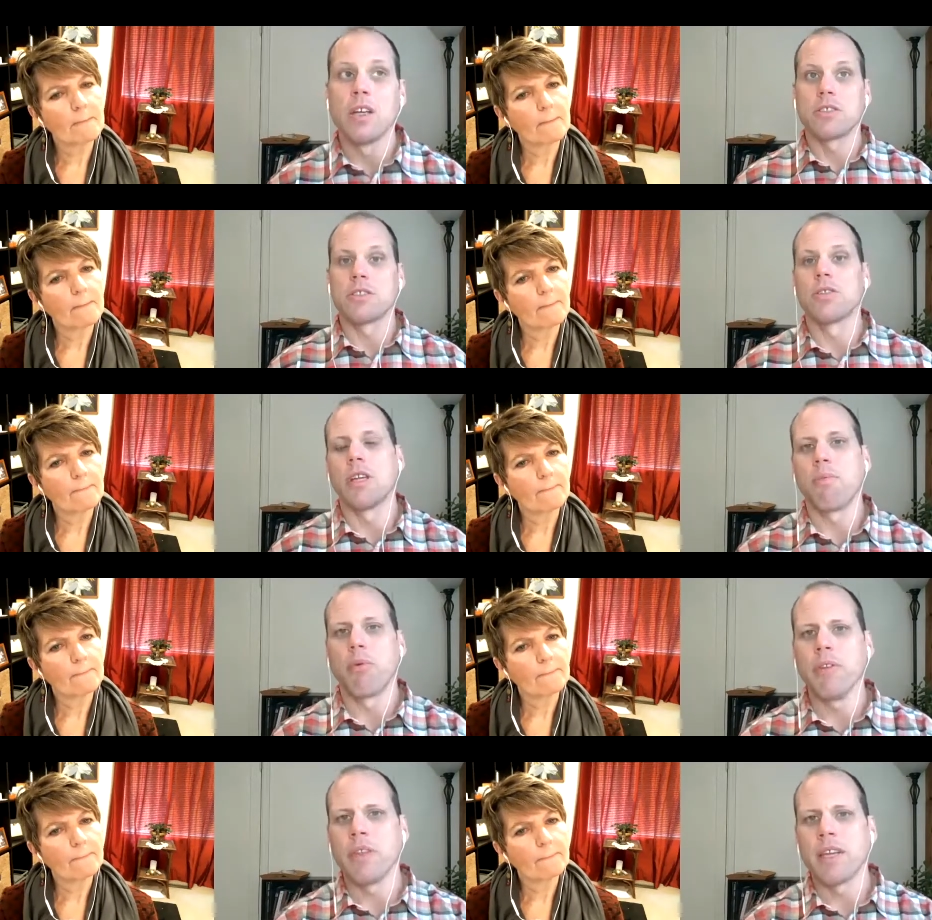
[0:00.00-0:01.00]
Speaker 1: so the
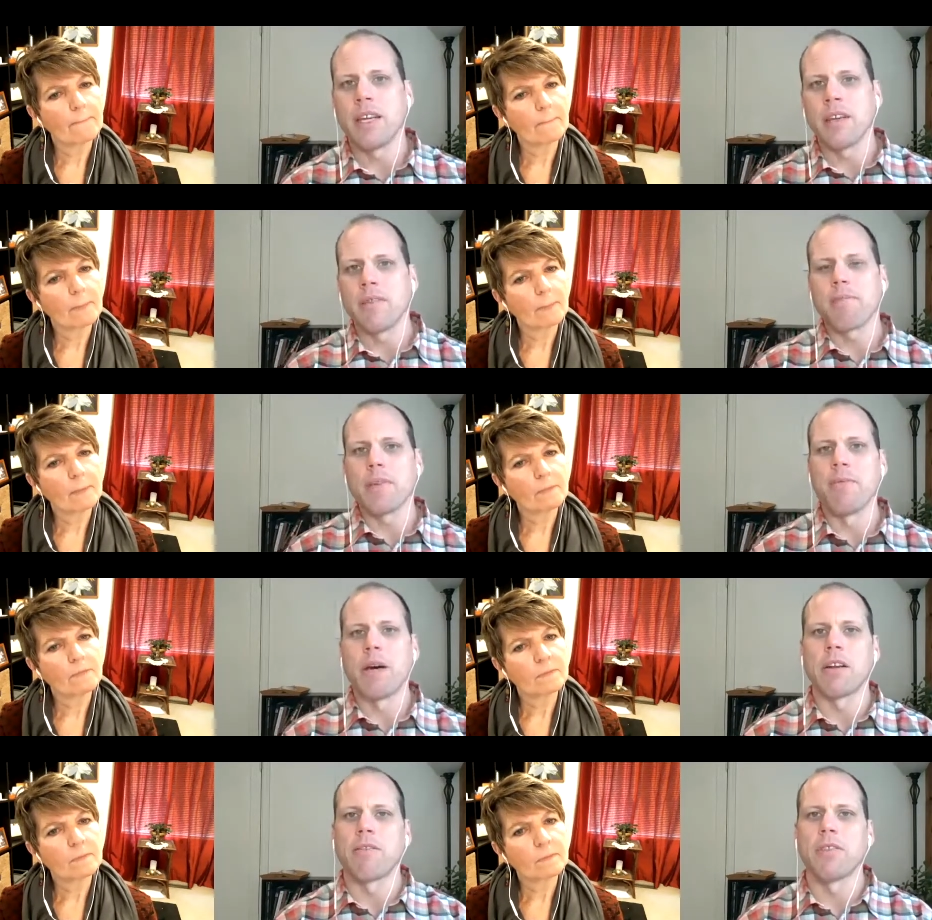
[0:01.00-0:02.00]
important thing
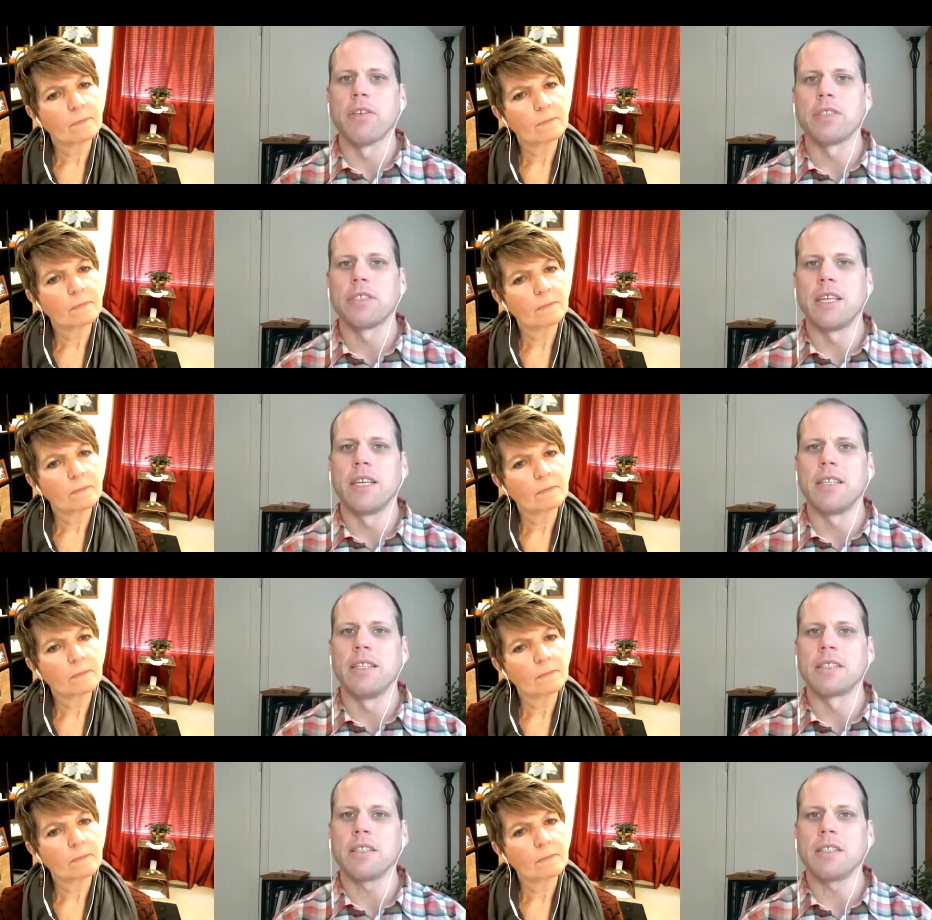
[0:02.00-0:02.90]
about a flow state is